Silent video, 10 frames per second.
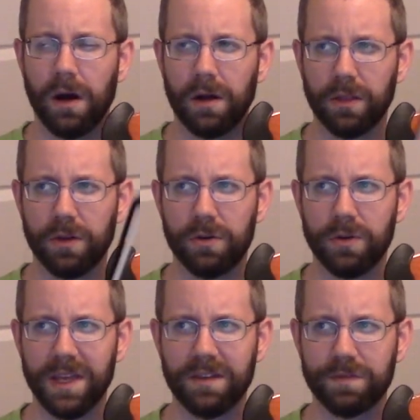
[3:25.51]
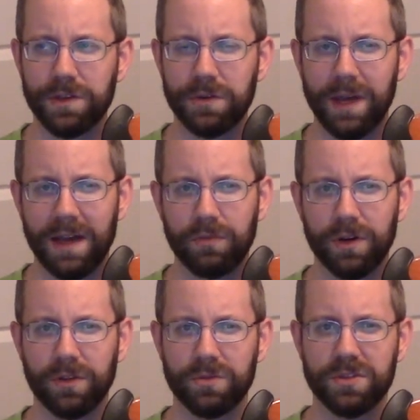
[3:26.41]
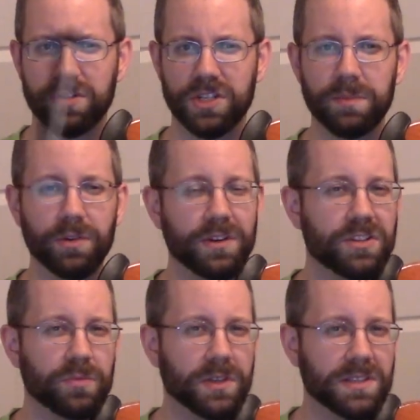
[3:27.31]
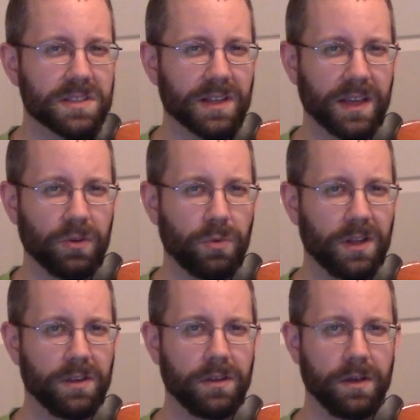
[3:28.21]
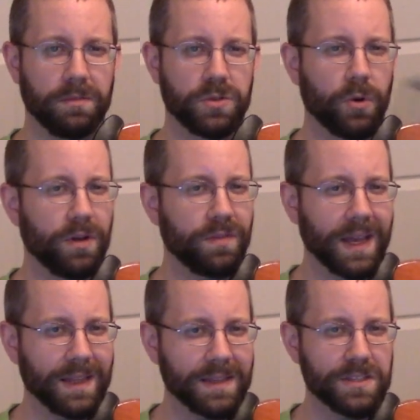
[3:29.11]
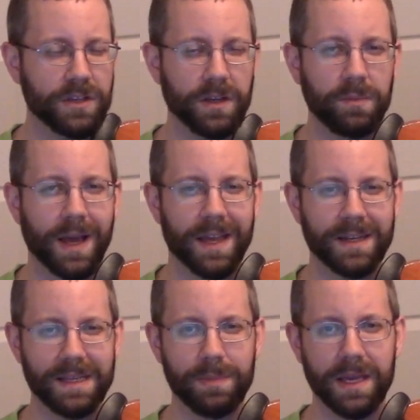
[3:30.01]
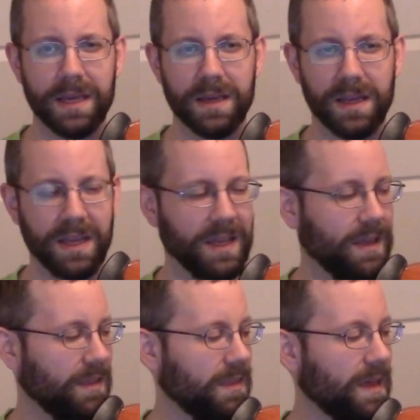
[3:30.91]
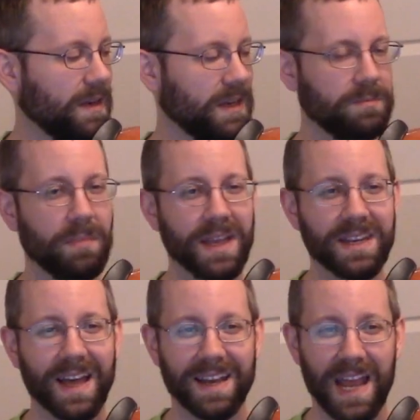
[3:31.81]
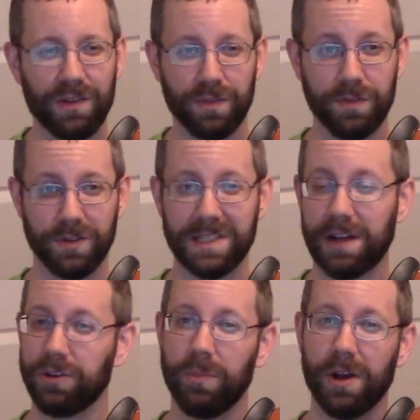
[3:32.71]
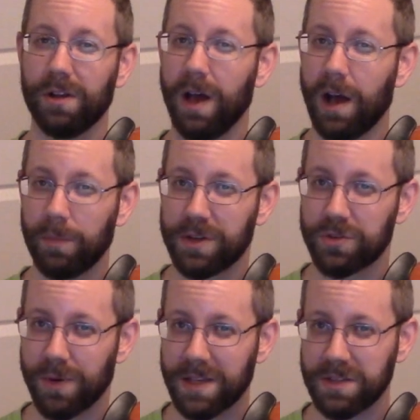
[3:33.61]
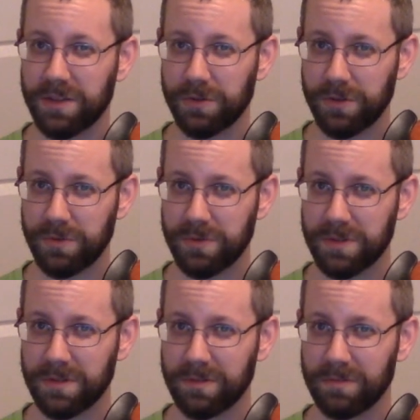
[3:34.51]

Although, if you have one of those cheaper instruments, like one of the toy violins you can buy on eBay, then it might not have a full sound no matter how much rosin you use.